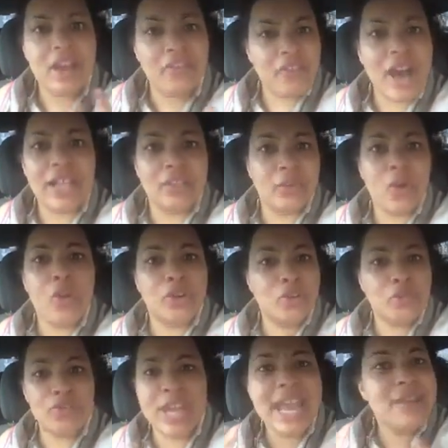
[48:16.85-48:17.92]
a following or
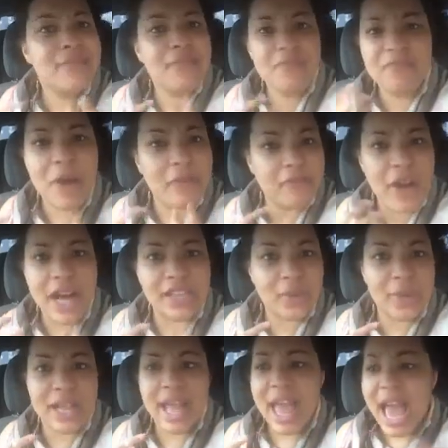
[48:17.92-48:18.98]
create a
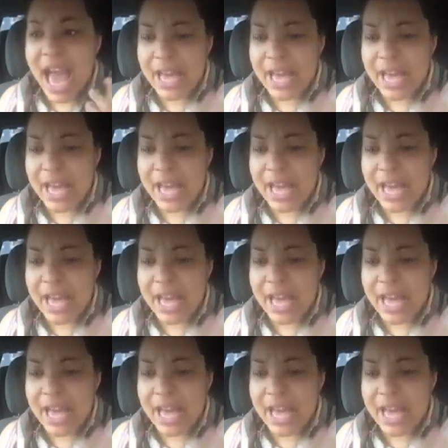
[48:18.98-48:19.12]
following.